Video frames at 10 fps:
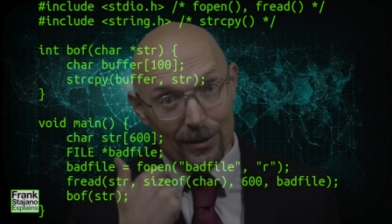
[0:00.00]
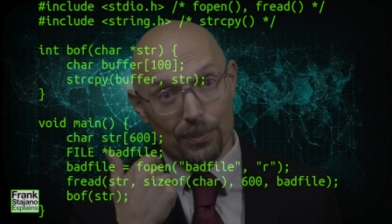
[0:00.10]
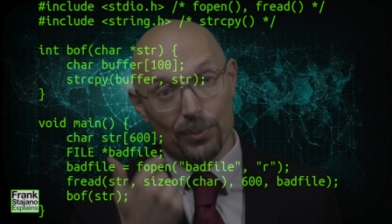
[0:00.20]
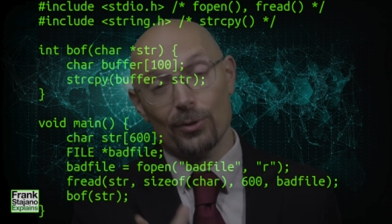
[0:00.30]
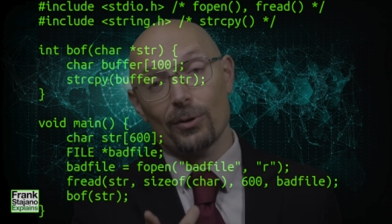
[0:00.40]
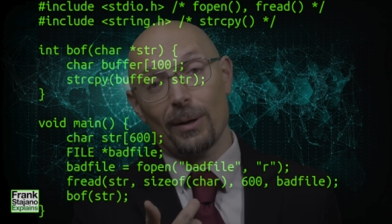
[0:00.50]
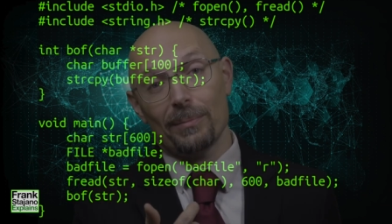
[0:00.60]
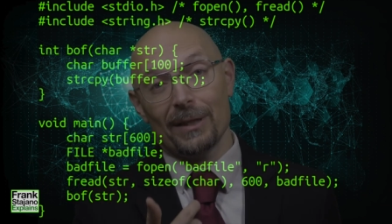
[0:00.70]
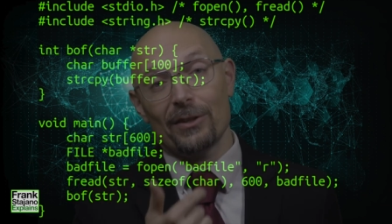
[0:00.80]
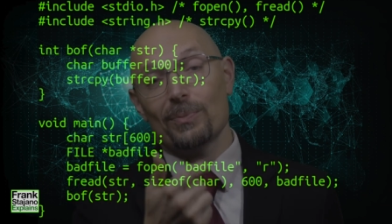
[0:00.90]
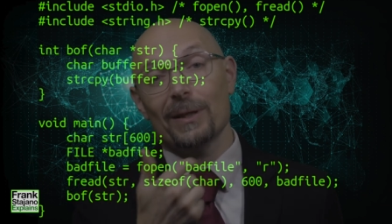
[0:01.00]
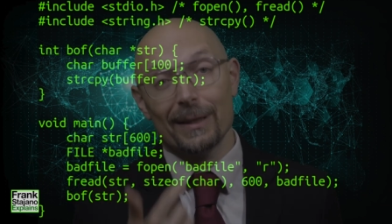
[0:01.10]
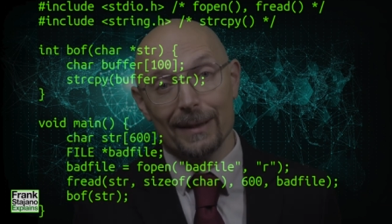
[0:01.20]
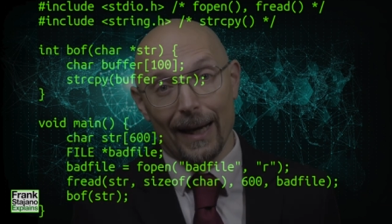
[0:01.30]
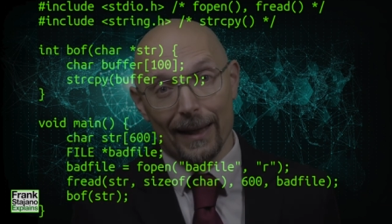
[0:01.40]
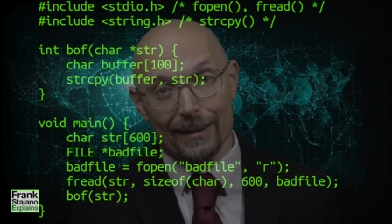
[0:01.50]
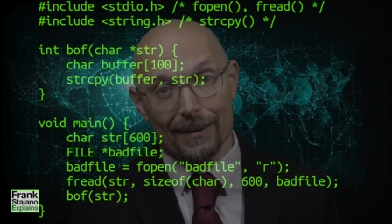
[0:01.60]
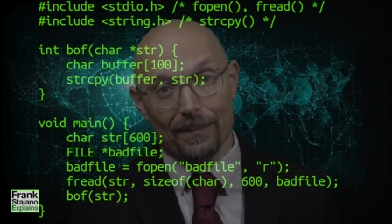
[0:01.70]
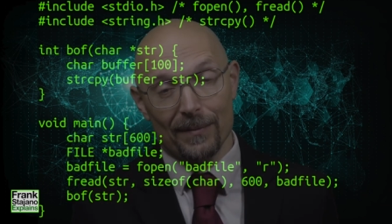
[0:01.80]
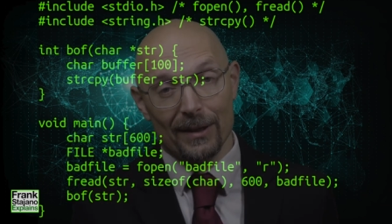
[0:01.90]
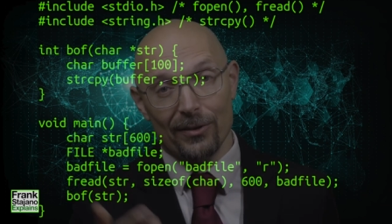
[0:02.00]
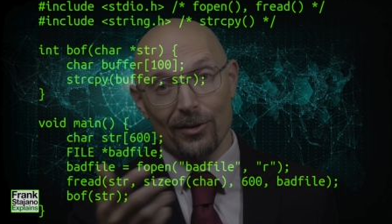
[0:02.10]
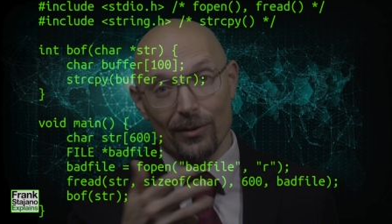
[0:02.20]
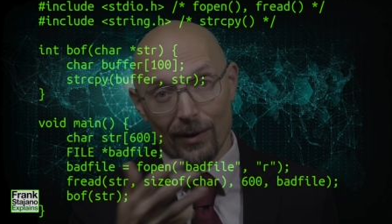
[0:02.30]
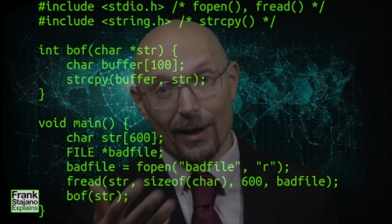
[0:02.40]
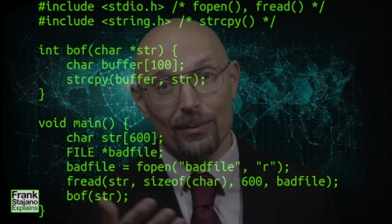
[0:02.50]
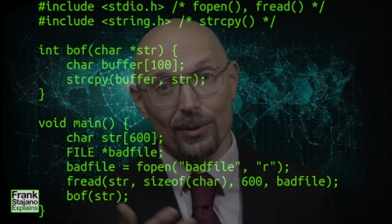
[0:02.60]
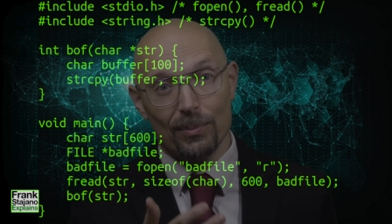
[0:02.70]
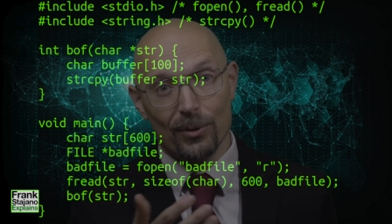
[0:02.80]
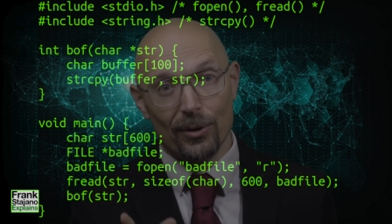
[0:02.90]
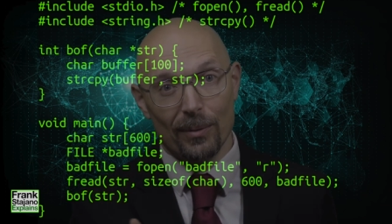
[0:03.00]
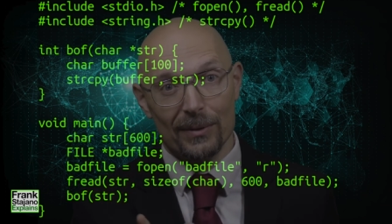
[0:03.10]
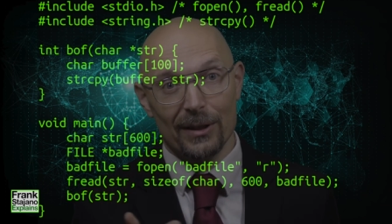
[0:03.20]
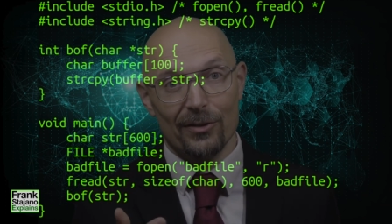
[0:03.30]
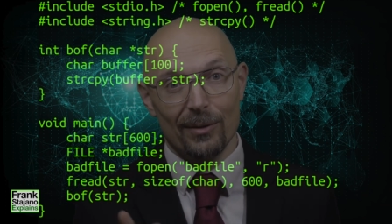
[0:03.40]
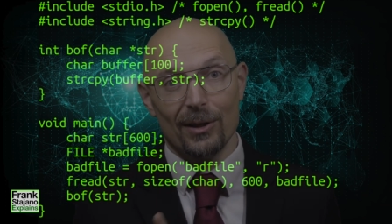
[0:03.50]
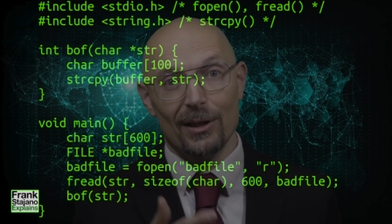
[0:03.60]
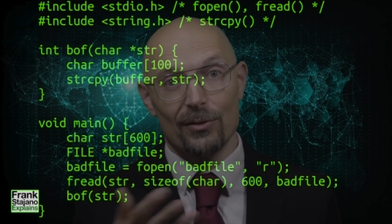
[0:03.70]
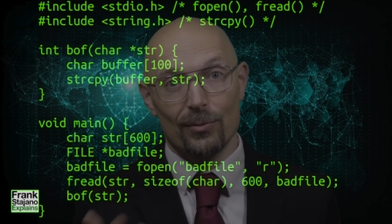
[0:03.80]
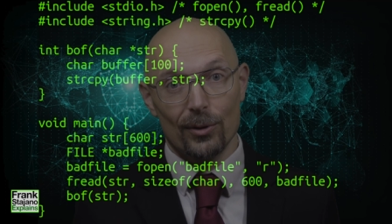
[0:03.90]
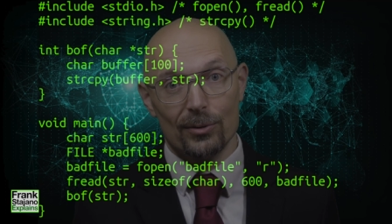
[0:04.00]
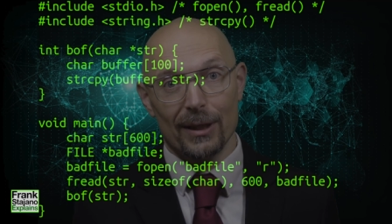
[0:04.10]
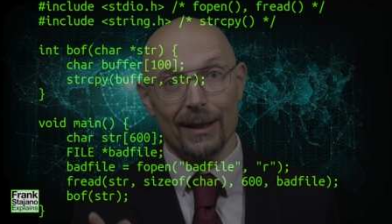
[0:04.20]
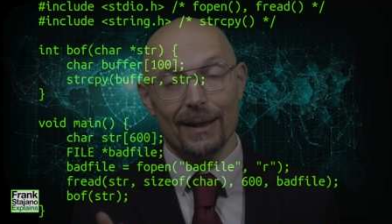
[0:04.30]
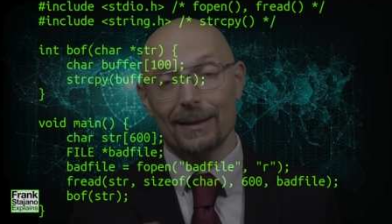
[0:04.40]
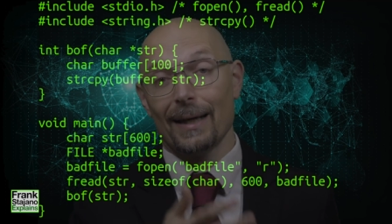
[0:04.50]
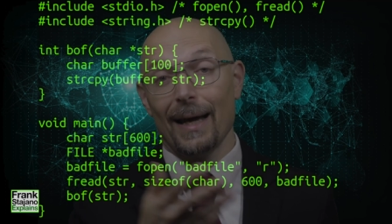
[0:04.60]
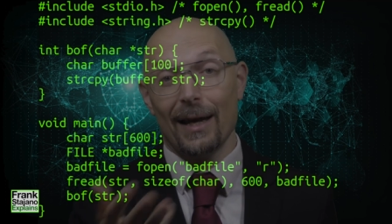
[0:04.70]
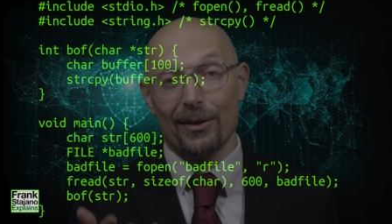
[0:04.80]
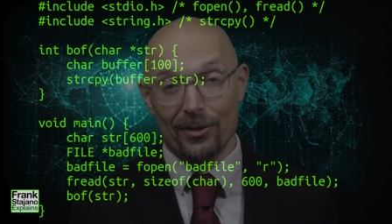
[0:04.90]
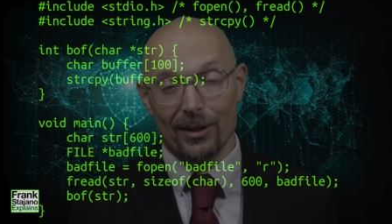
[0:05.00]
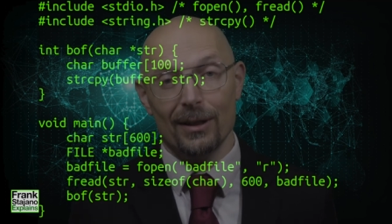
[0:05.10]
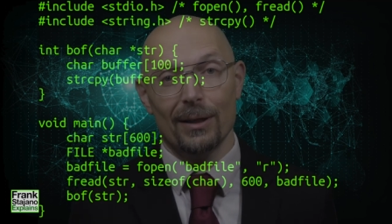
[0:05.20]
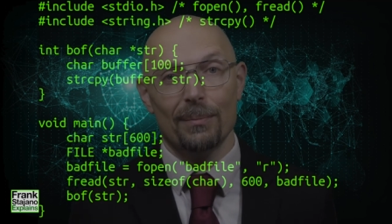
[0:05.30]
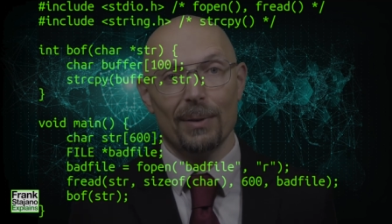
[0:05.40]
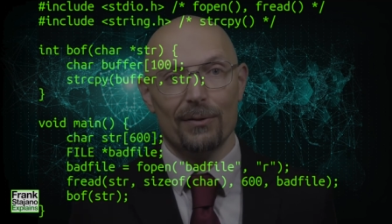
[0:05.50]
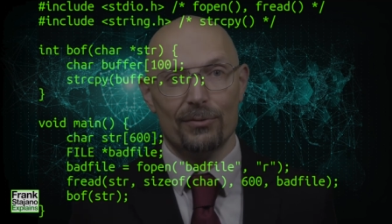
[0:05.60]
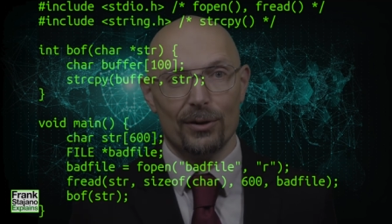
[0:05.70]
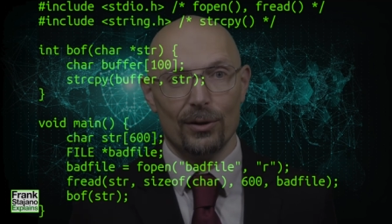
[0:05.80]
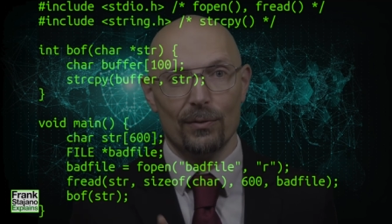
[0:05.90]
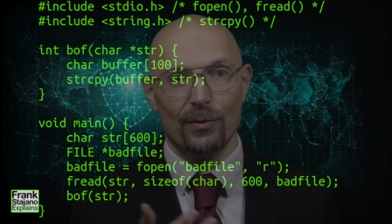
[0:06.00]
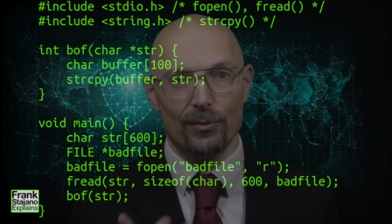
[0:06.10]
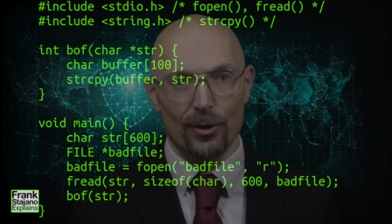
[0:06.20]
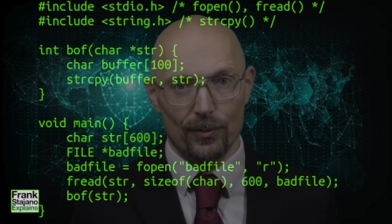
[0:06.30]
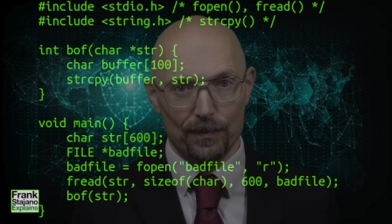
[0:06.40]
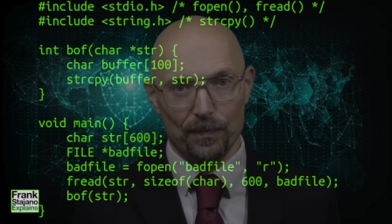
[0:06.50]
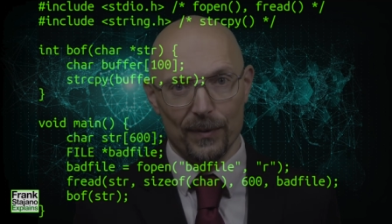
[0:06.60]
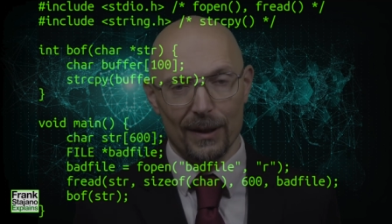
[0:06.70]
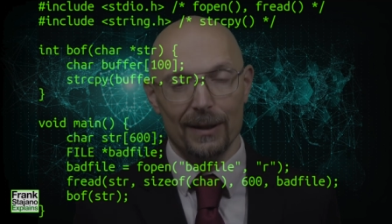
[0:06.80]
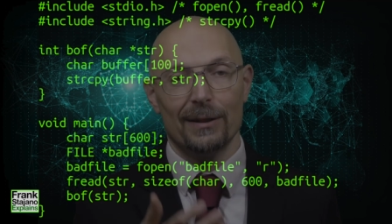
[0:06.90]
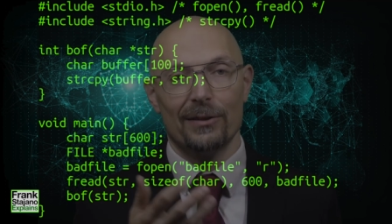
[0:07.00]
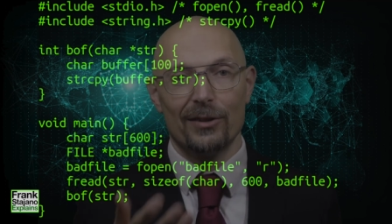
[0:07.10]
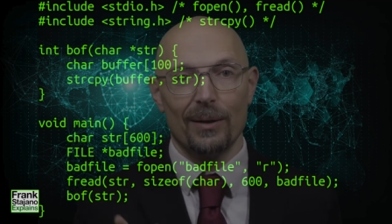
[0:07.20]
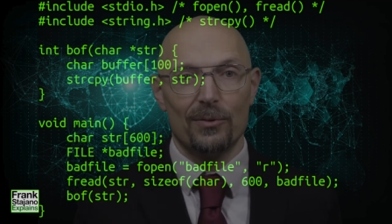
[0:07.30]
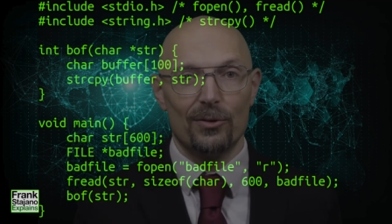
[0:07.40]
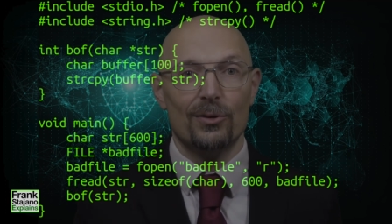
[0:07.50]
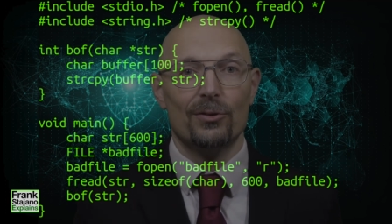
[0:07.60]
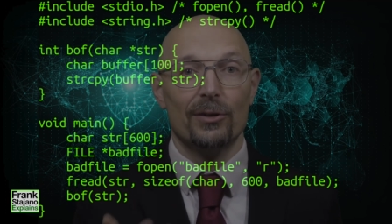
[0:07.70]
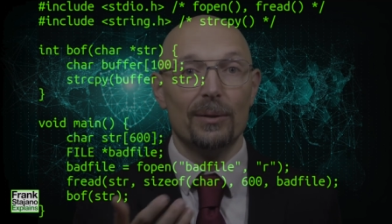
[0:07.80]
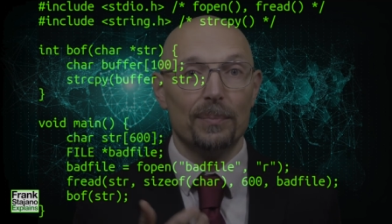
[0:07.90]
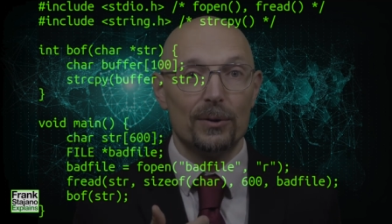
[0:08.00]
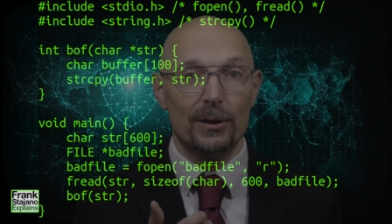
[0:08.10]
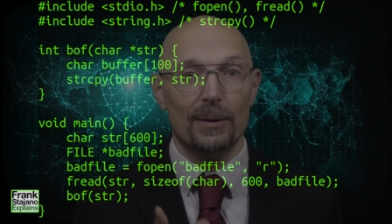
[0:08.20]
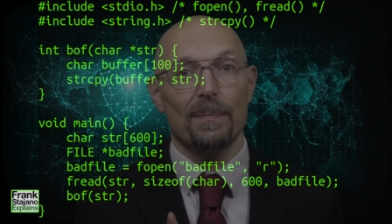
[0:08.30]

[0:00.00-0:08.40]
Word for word: the program that's being attacked. This is a vulnerable program that someone else wrote and that has a buffer overflow. It accepts user input